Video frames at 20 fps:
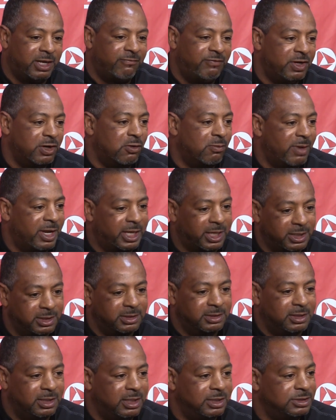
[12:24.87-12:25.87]
If he don't make it,
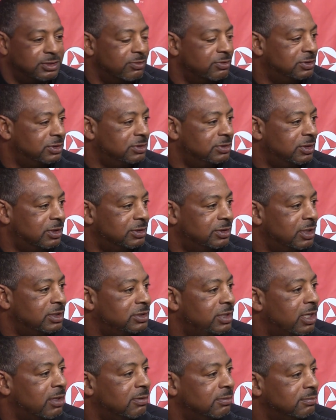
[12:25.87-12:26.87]
it turns into a
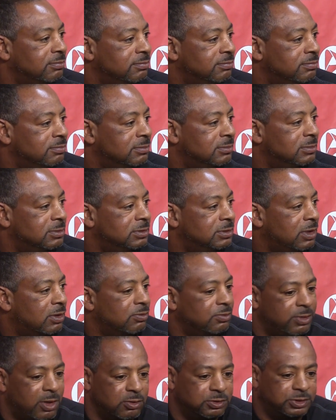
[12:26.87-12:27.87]
touchdown.
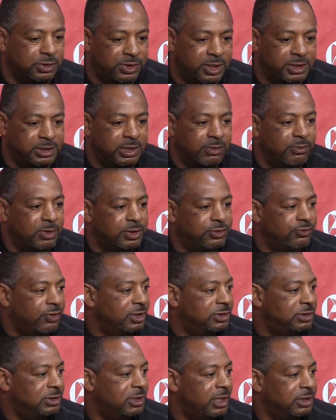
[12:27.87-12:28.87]
So those are things that we're
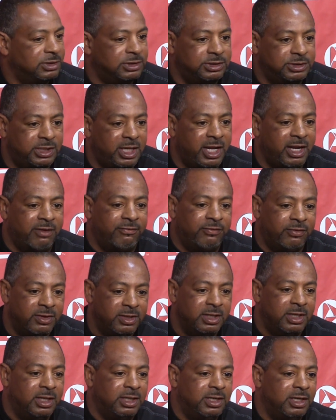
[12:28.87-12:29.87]
addressing as a staff.
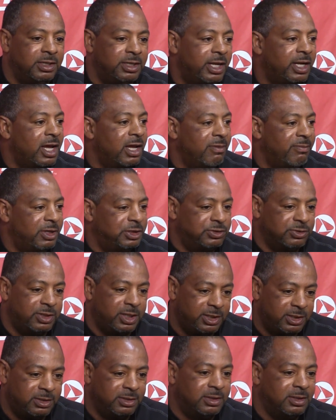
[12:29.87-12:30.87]
And then they got to make sure
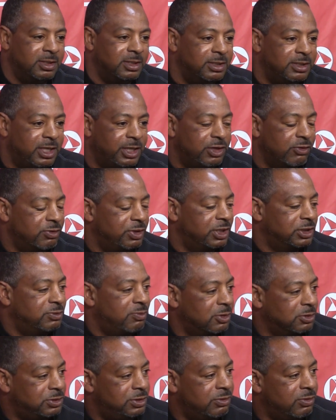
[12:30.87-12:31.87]
that they do what they're
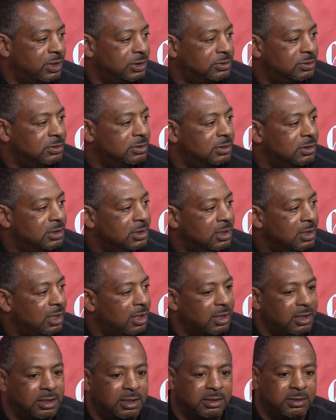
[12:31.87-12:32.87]
supposed to do as
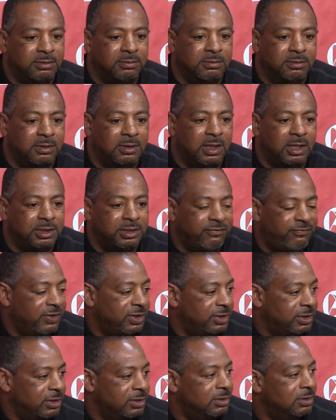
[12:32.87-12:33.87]
a
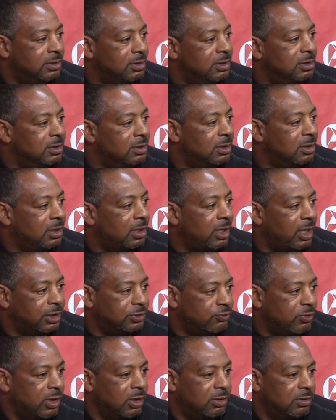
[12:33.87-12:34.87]
defender
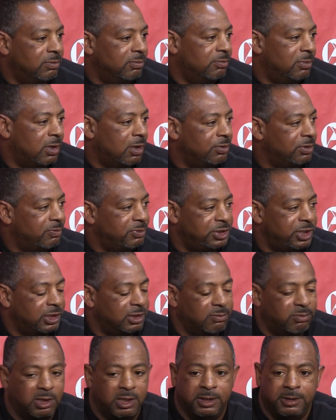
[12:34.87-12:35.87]
as well on the
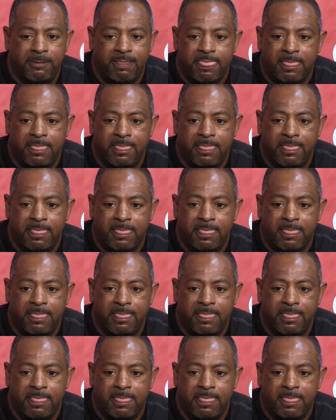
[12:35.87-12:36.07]
particular play.